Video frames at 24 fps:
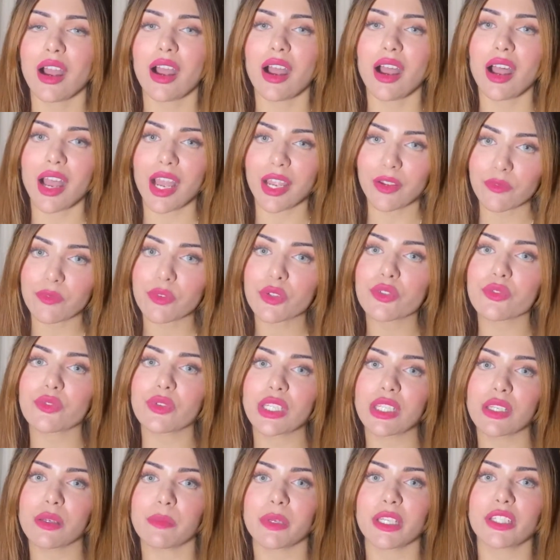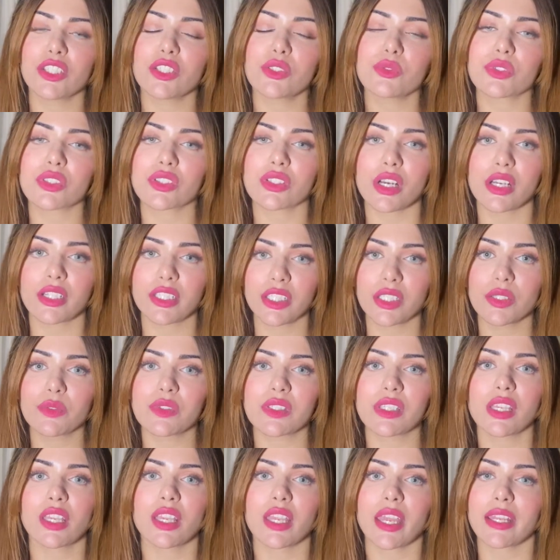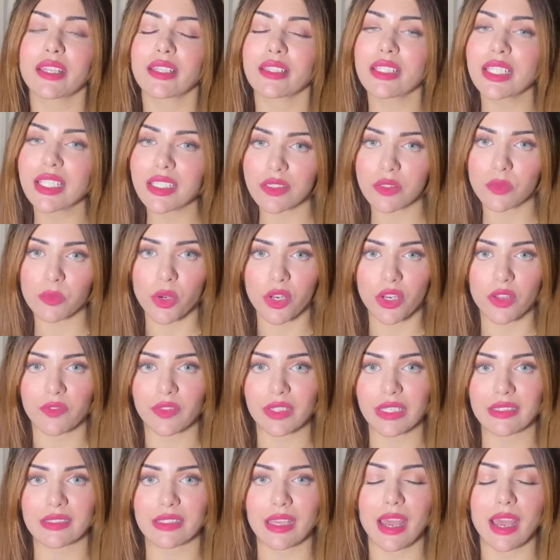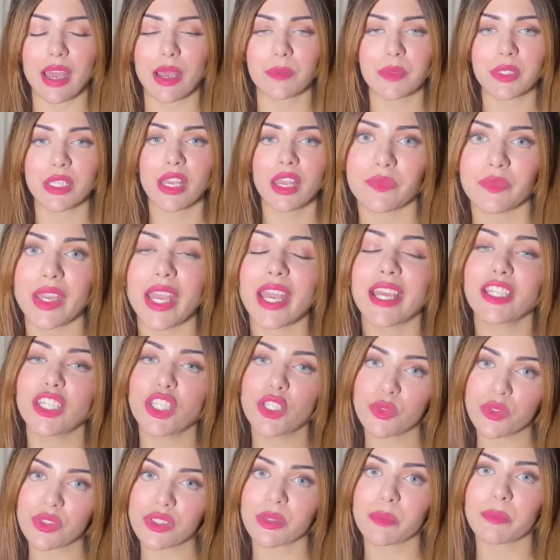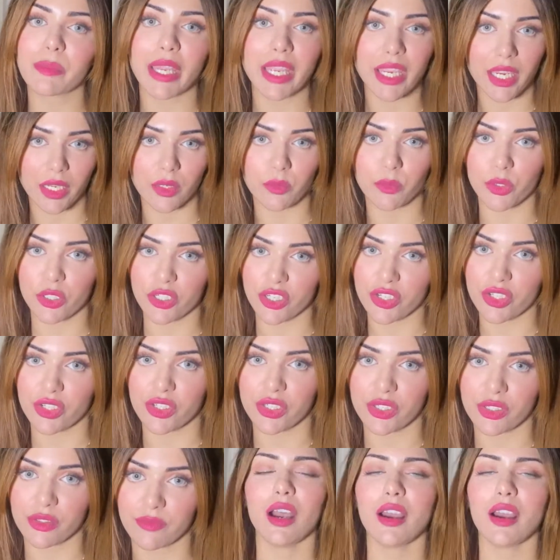I would recommend you start using at least one of these apps and use the paid version.